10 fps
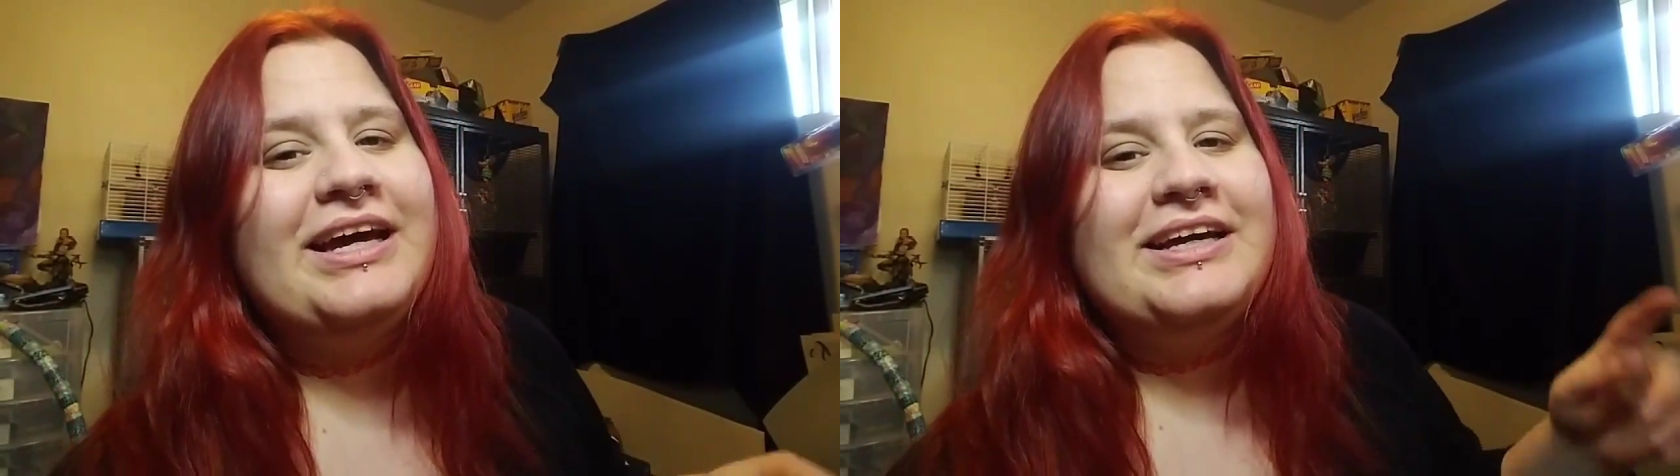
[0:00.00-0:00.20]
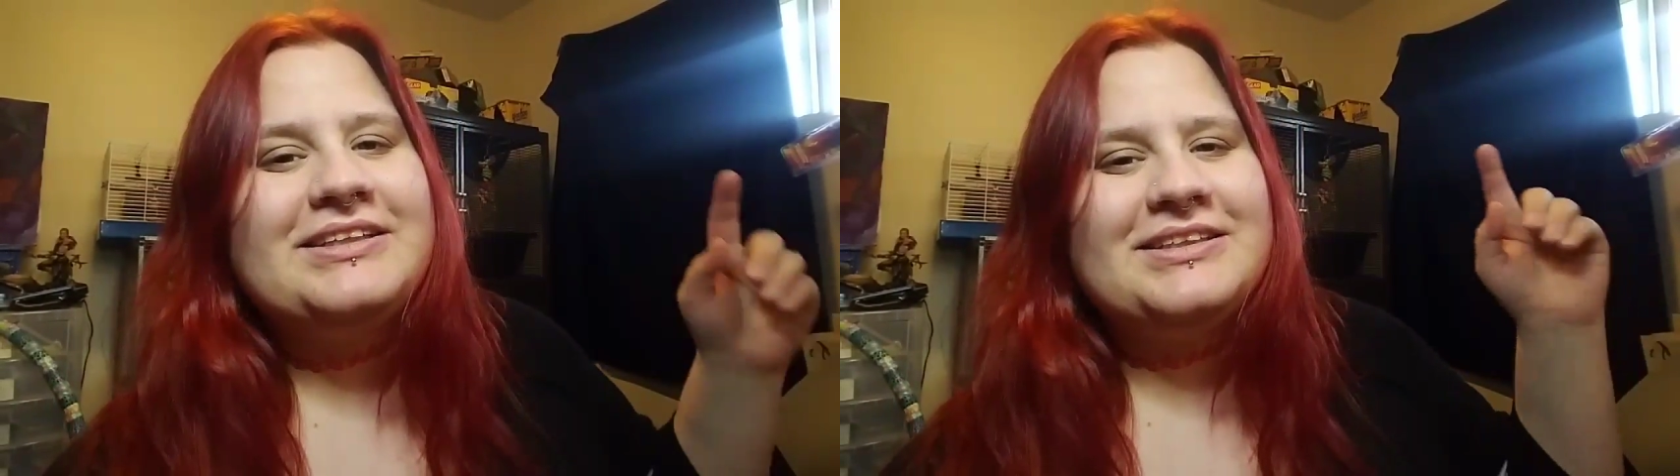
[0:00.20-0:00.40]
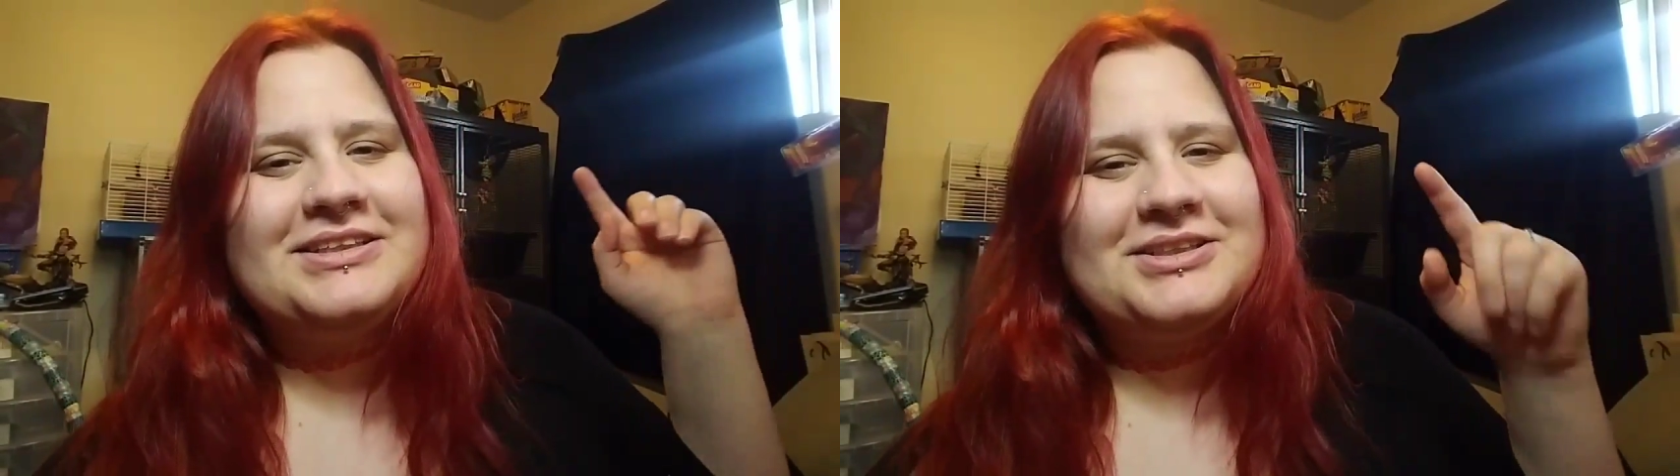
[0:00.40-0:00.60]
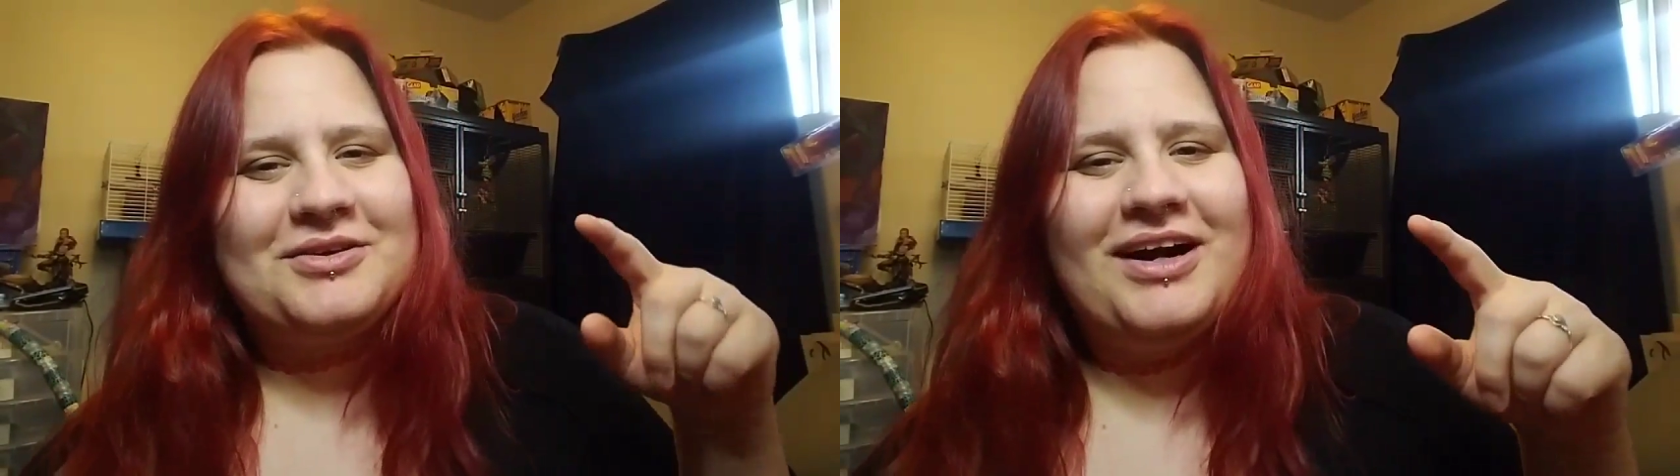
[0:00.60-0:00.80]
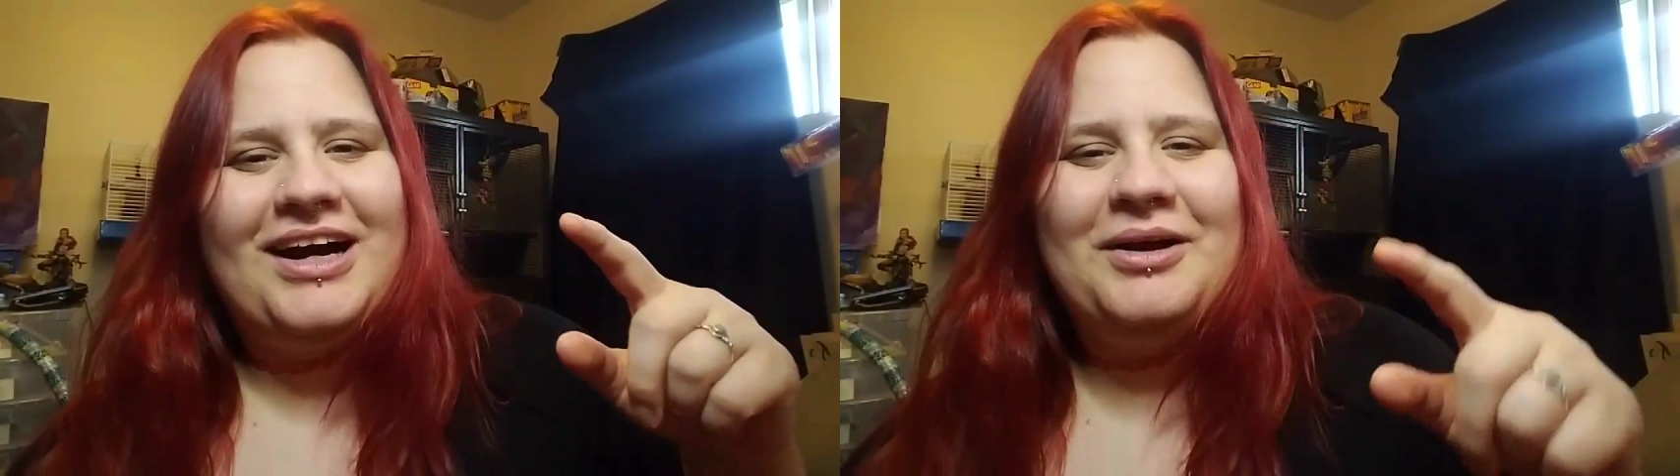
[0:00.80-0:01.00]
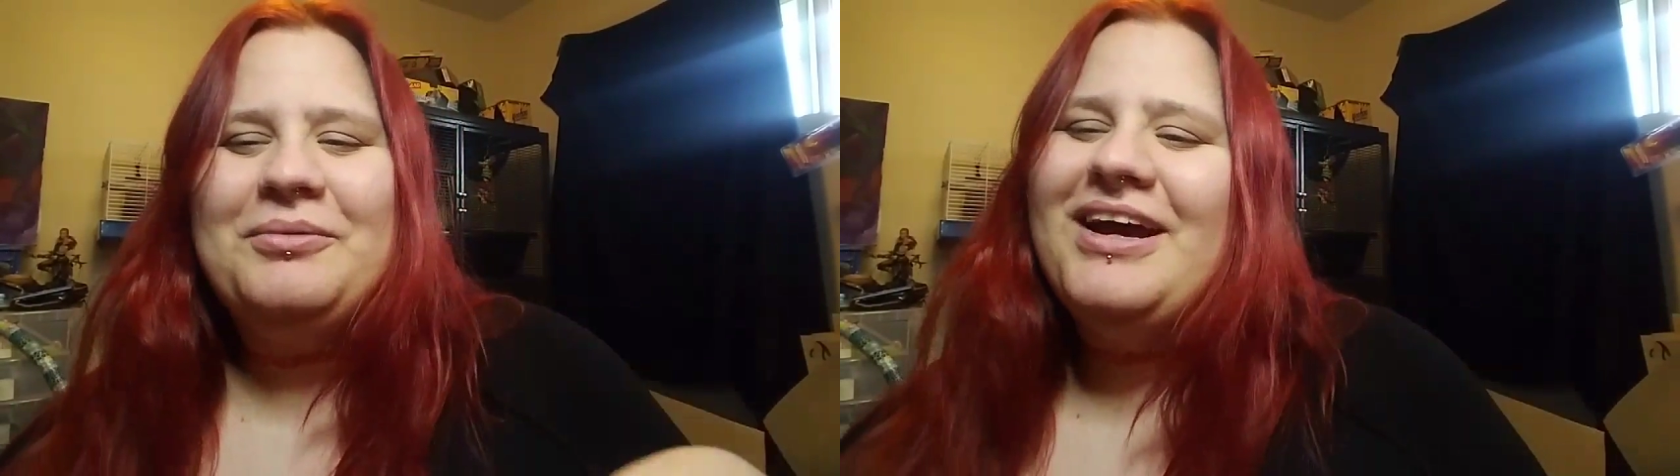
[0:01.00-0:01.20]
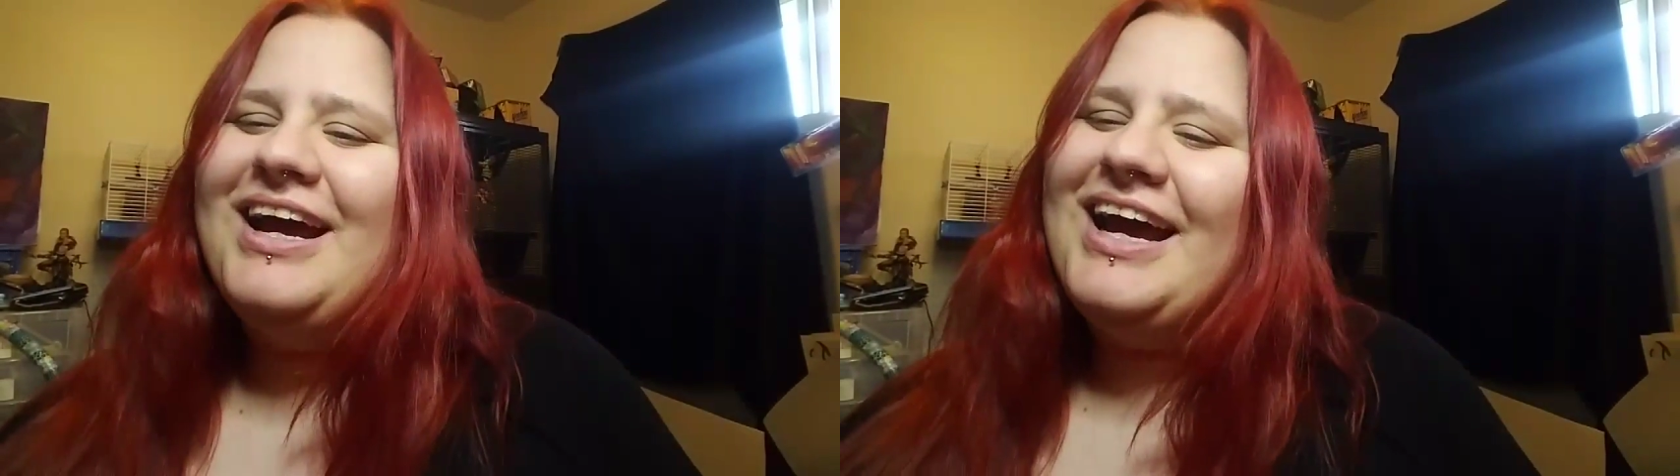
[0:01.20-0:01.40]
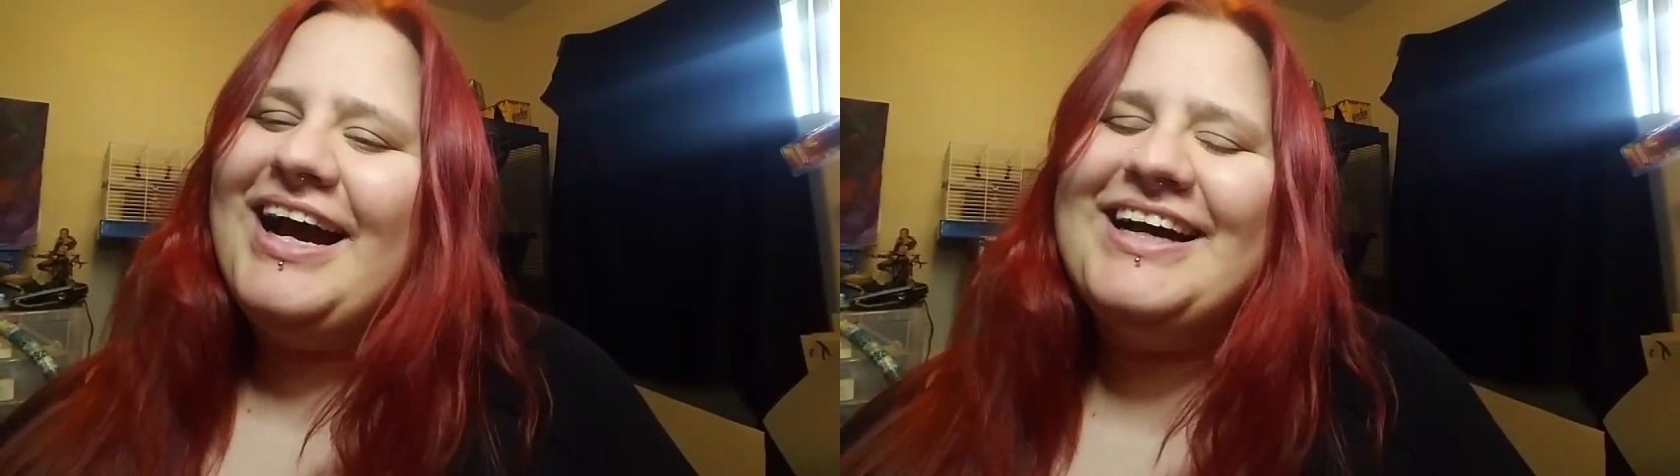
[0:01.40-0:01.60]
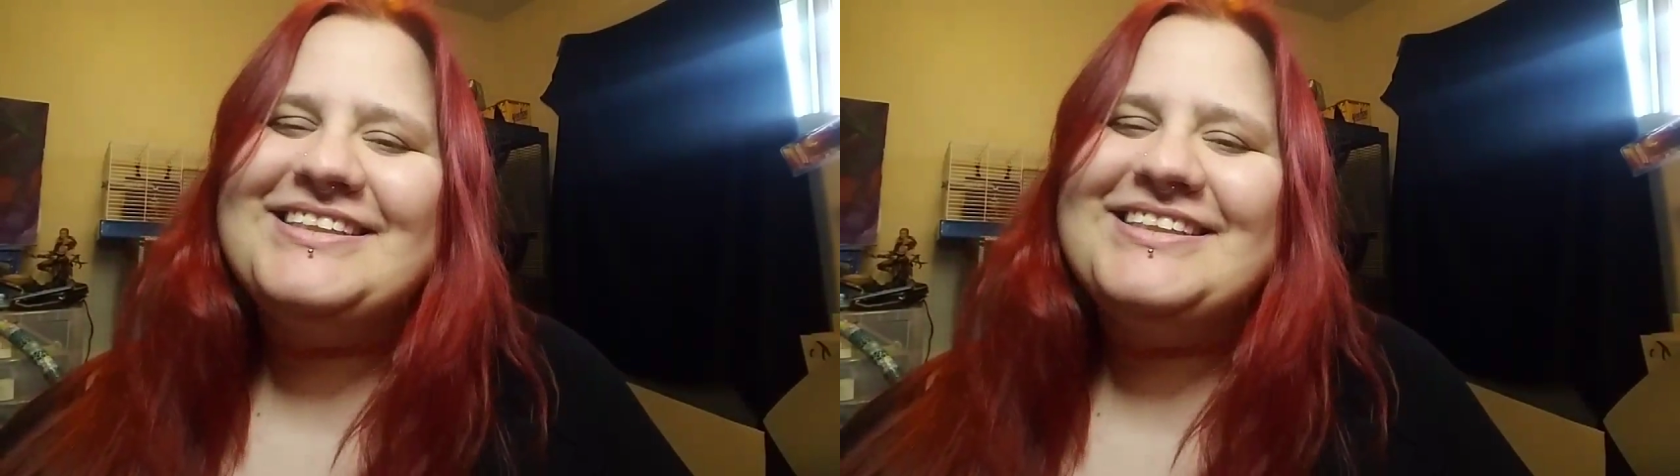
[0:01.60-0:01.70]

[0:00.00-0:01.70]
subscribe. And I'll